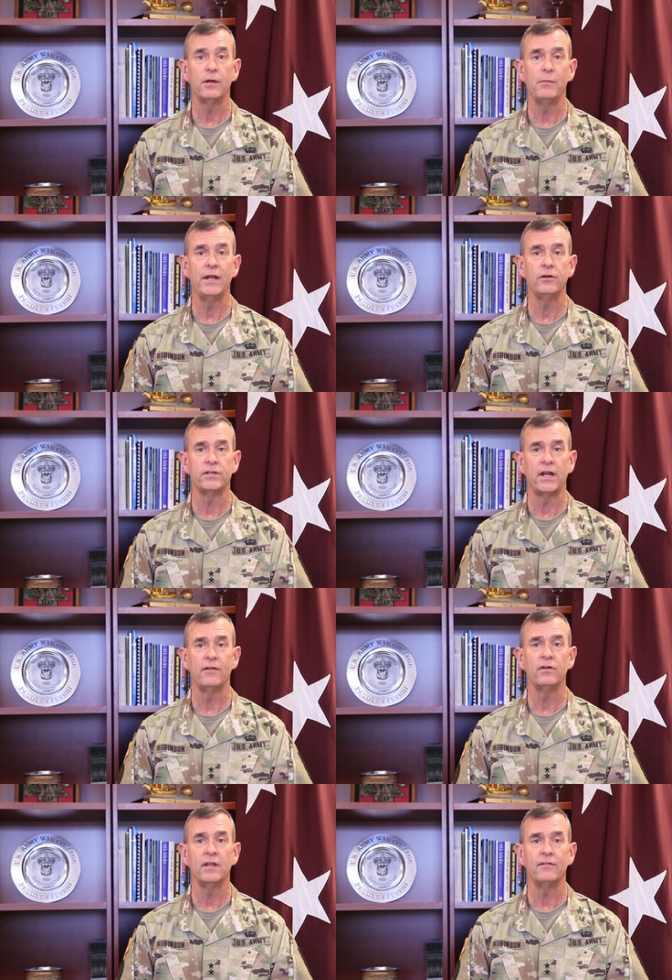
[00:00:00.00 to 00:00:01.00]
commanders at
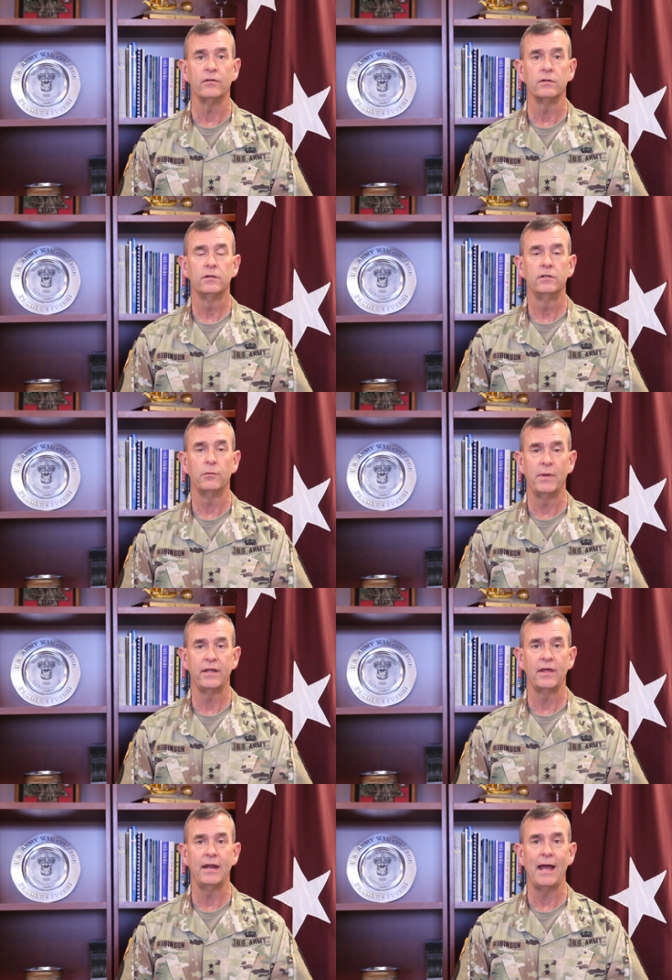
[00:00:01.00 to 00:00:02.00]
every level to
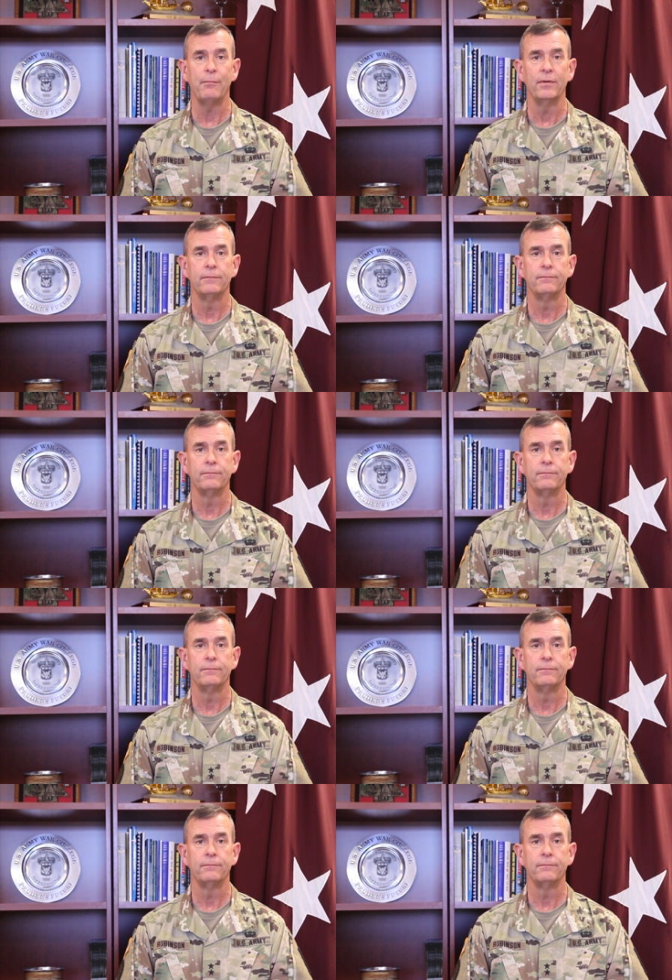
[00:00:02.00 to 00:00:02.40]
make that happen.